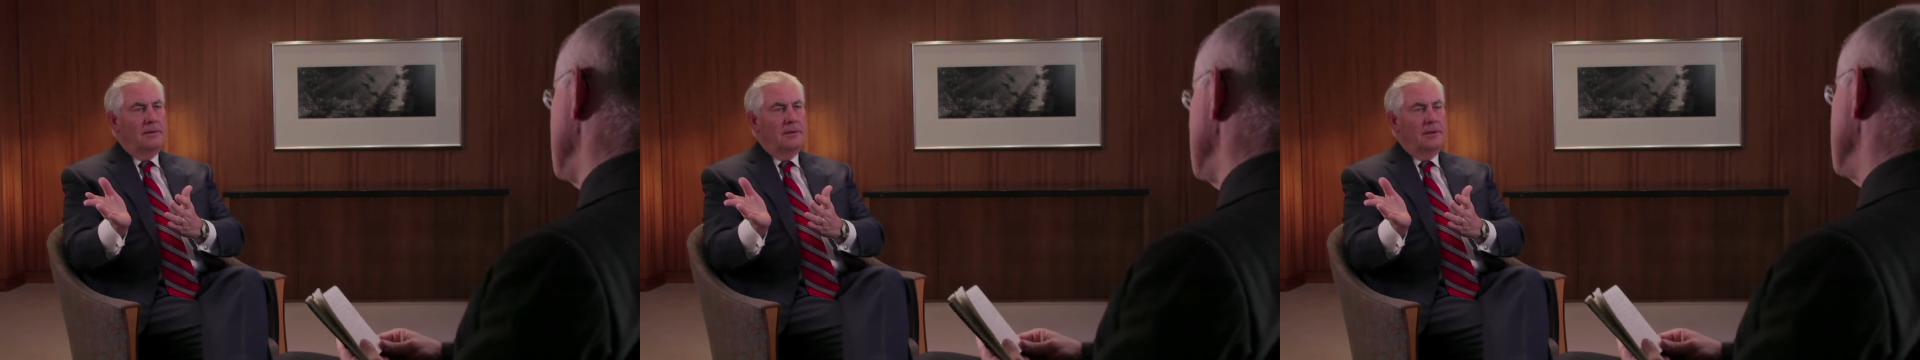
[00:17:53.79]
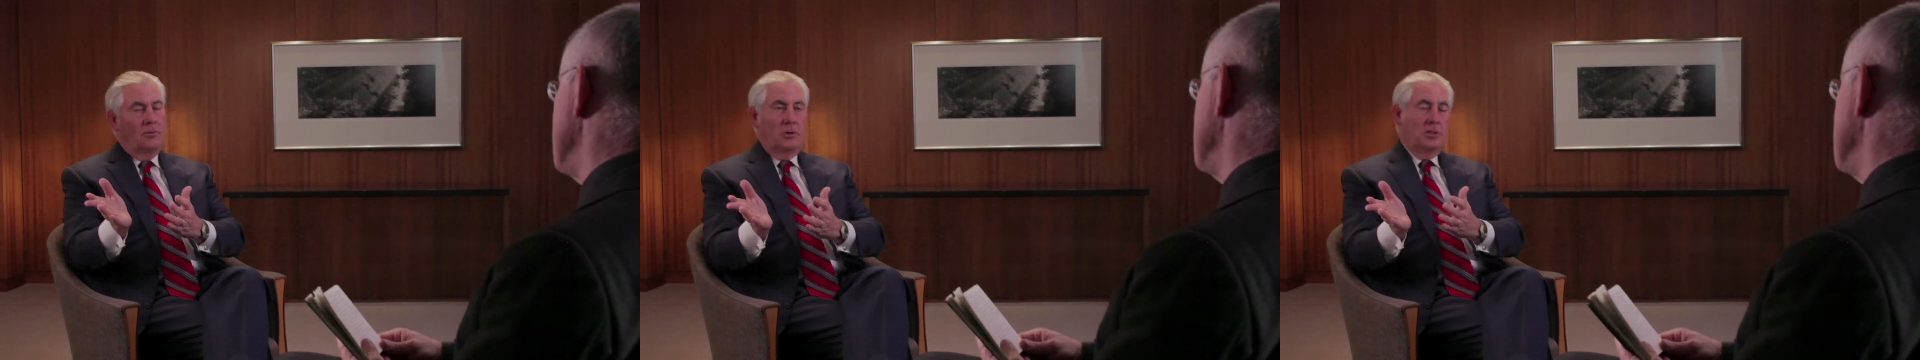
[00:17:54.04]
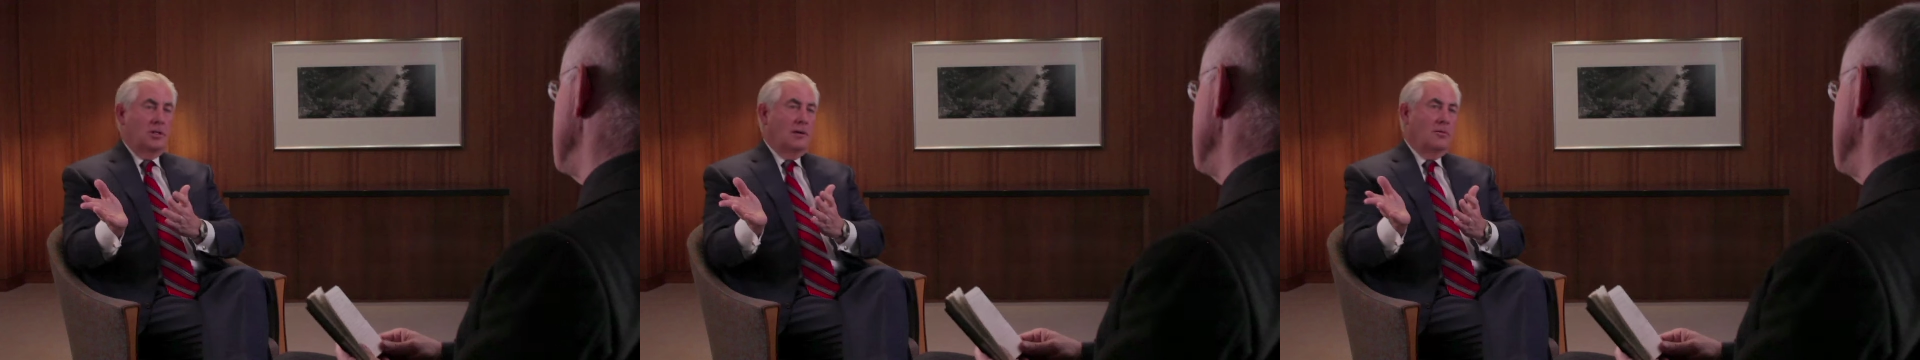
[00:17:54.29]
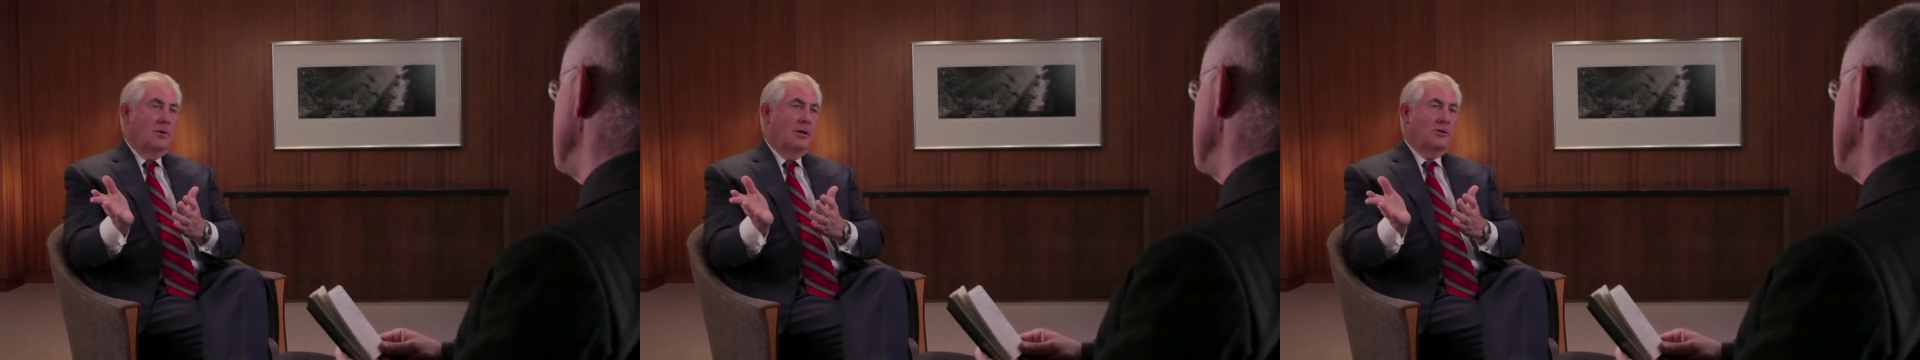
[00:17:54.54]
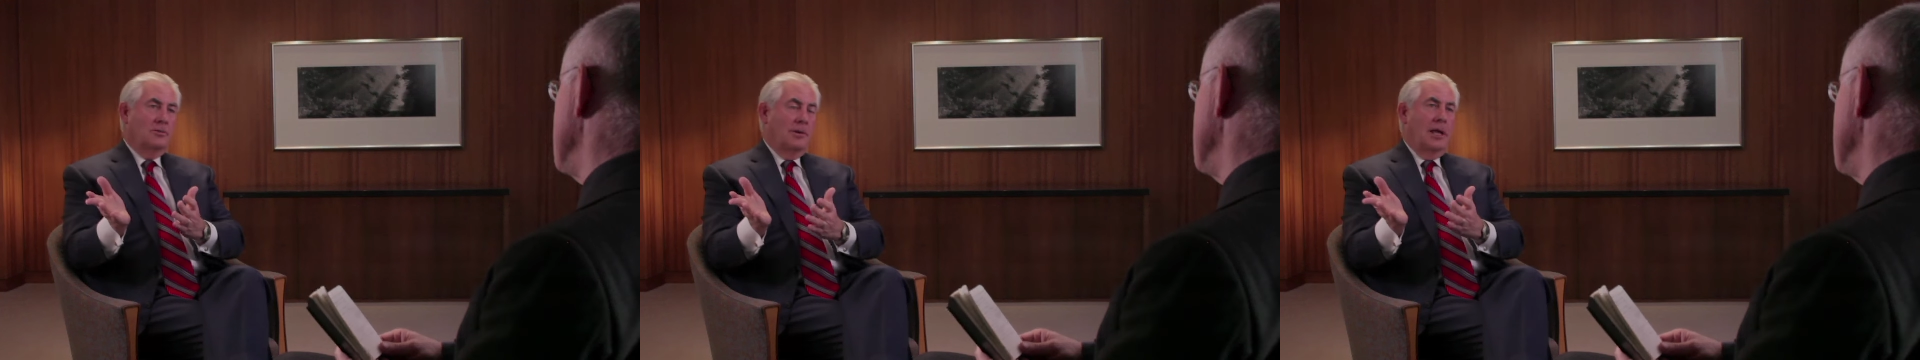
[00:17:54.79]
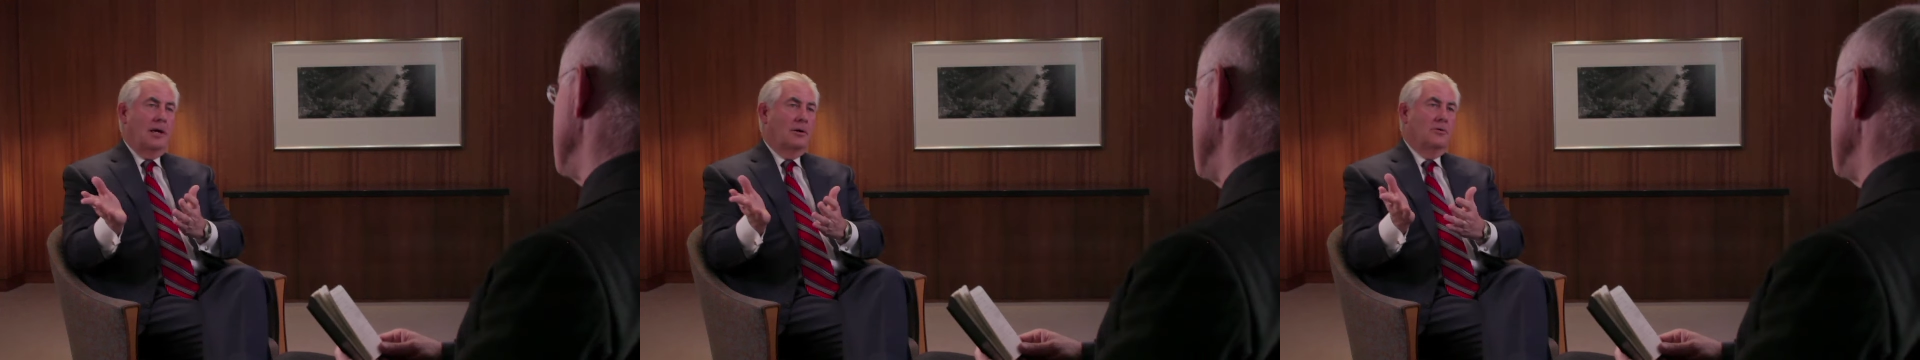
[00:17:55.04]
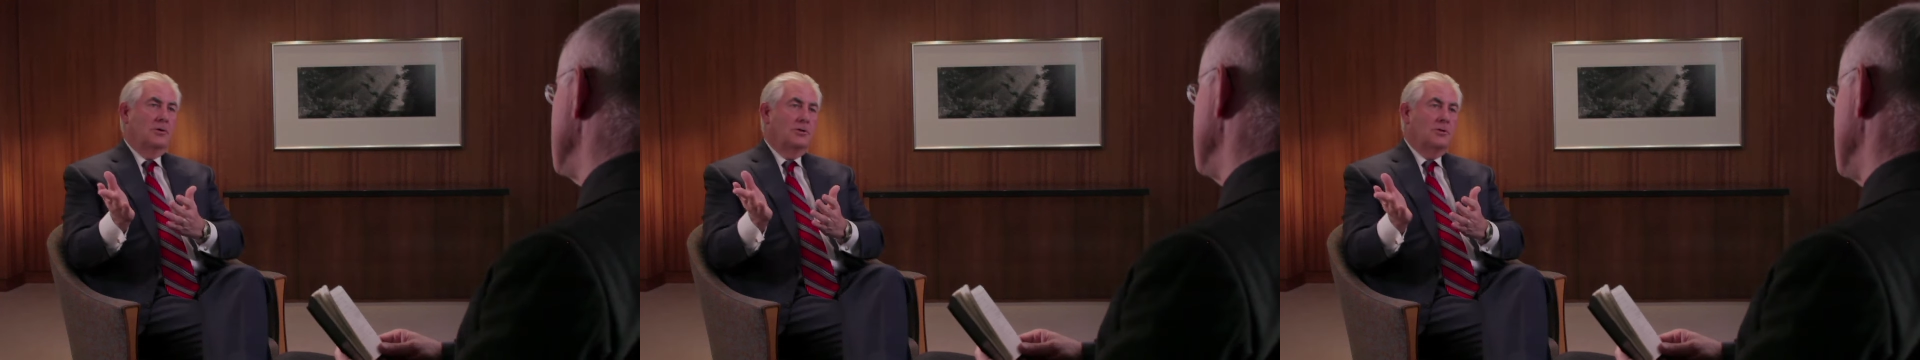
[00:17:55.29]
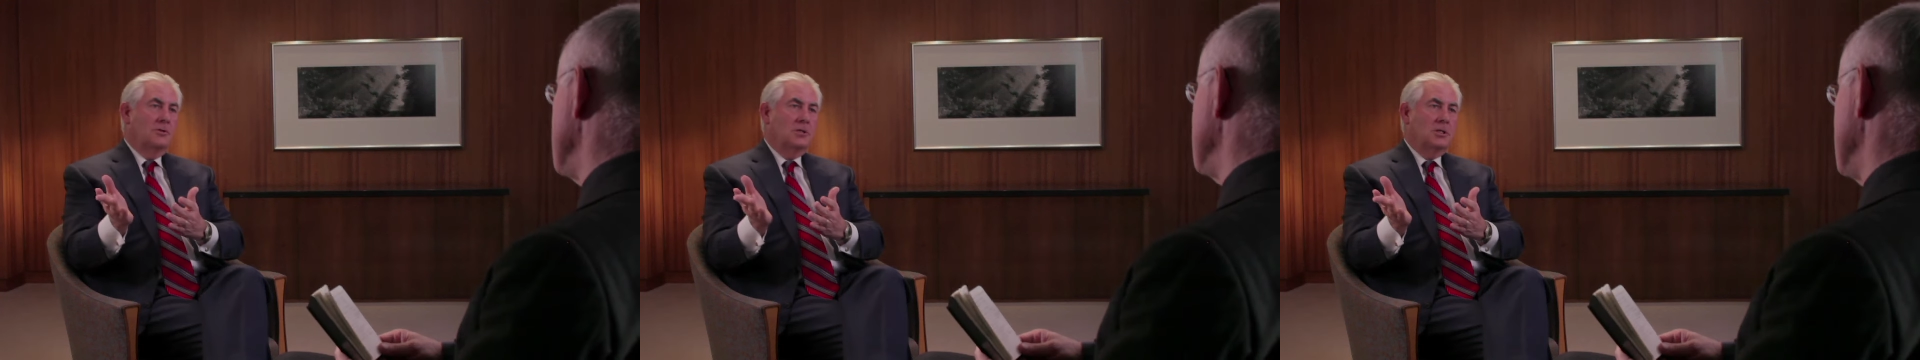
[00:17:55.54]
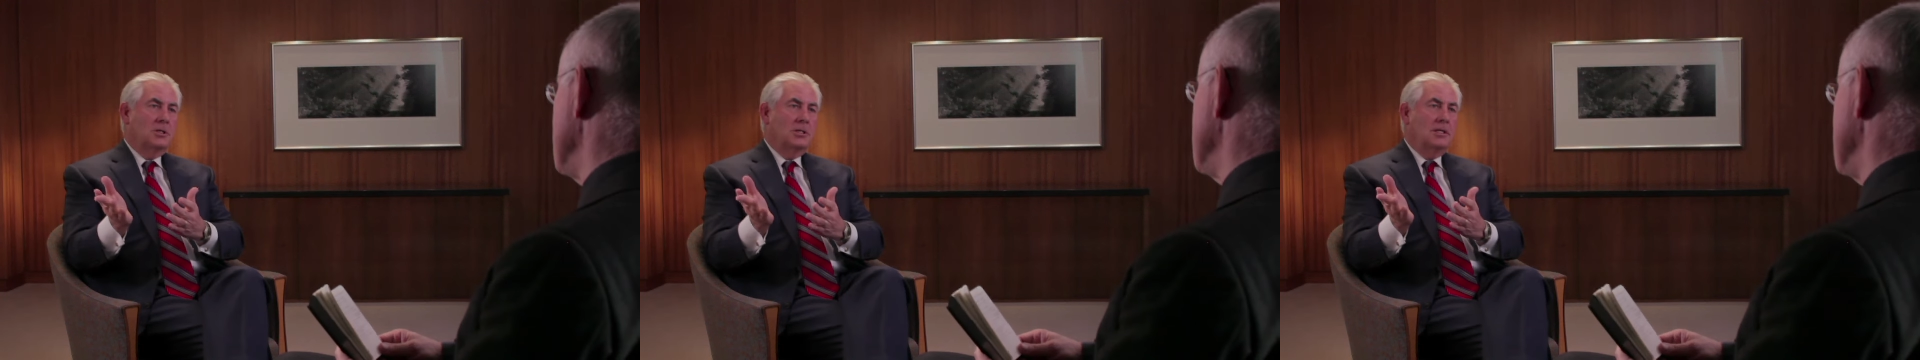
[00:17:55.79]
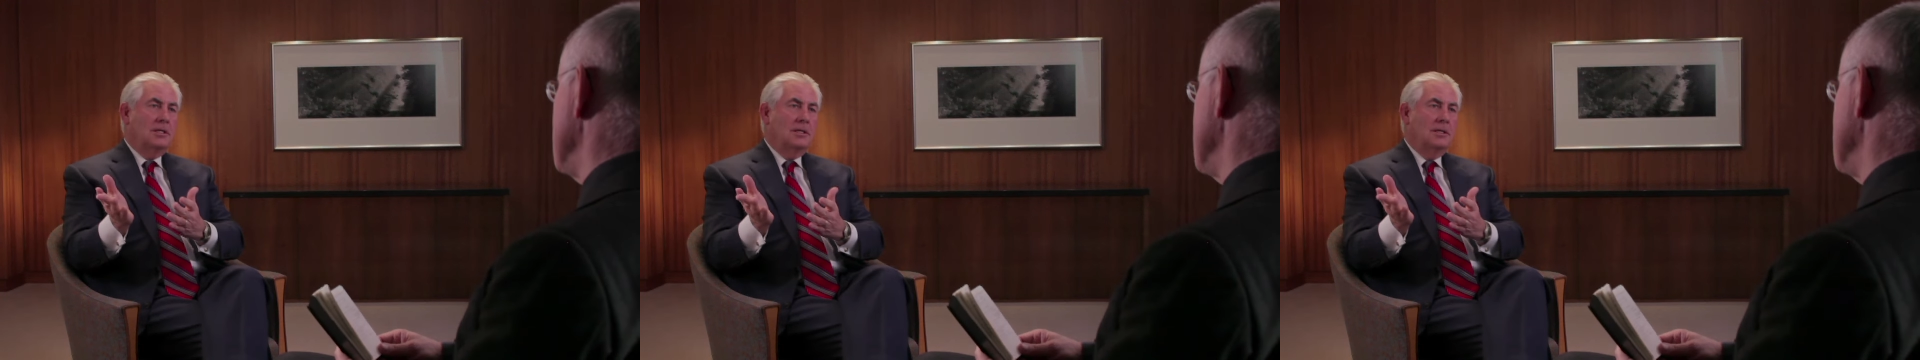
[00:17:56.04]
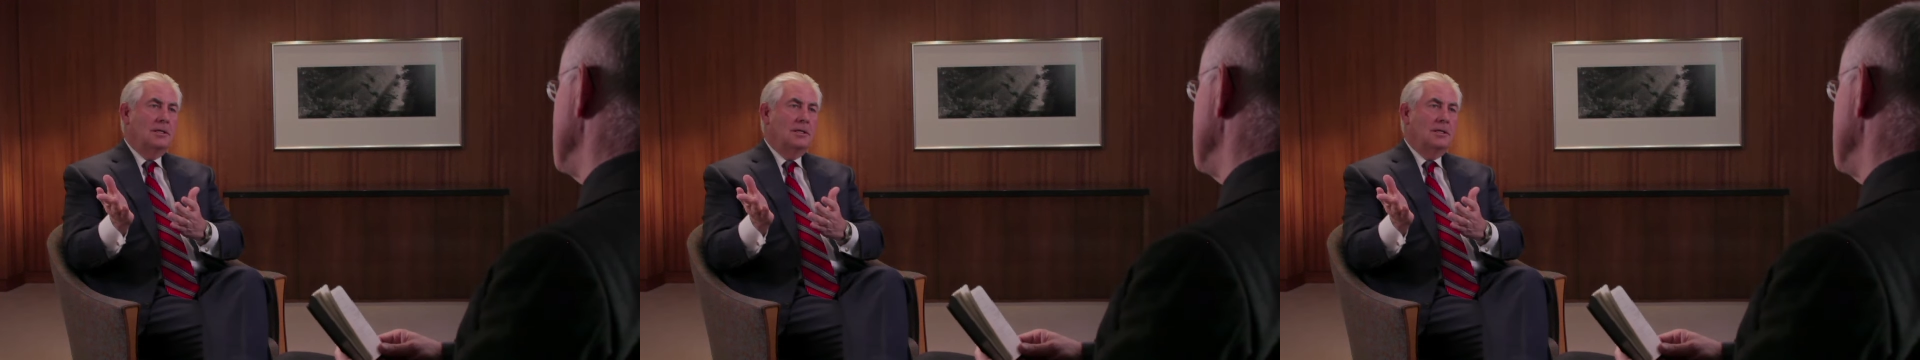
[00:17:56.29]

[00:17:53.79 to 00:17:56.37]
in which they were ultimately not going to succeed.